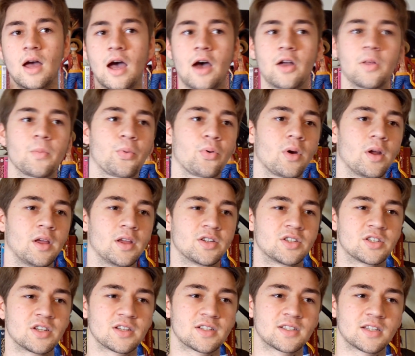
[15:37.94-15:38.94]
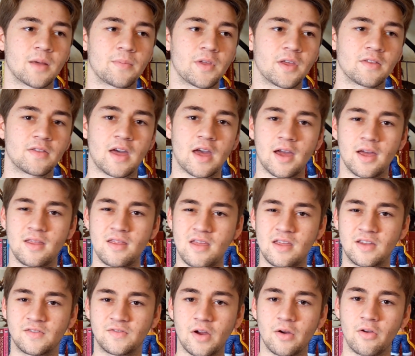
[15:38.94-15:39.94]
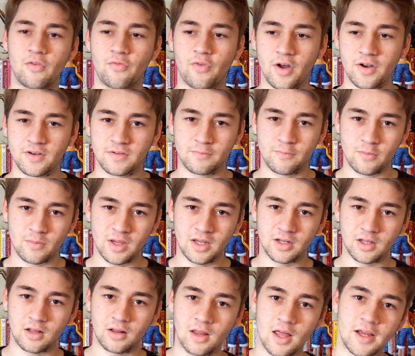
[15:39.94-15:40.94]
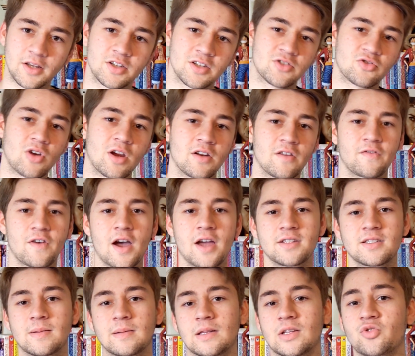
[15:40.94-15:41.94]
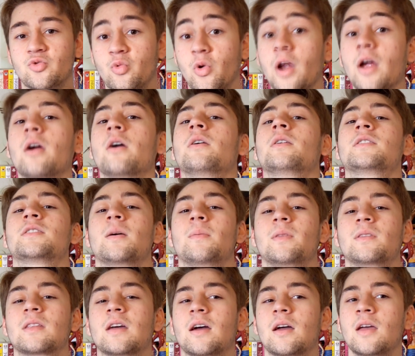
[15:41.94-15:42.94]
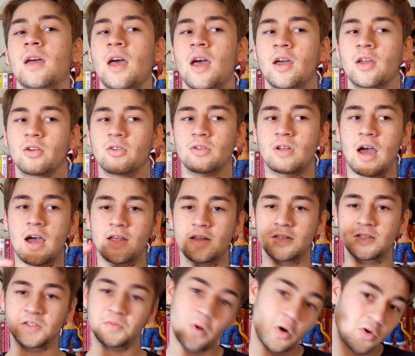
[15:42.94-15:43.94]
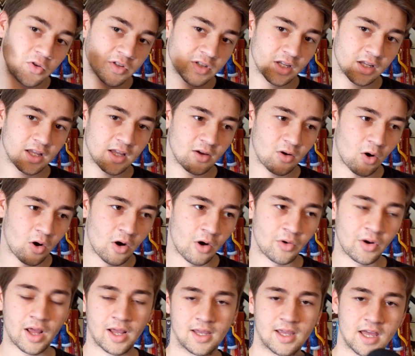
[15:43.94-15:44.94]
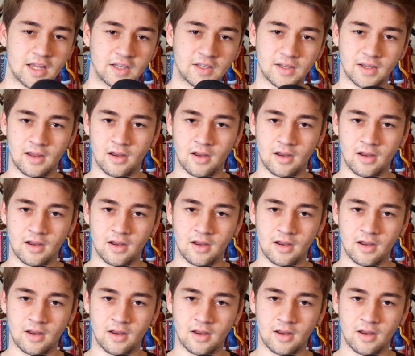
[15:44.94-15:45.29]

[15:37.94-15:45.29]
out of print is just something that is very fun for me to collect, just trying to find something that's rare and something that you're not supposed to own, I guess,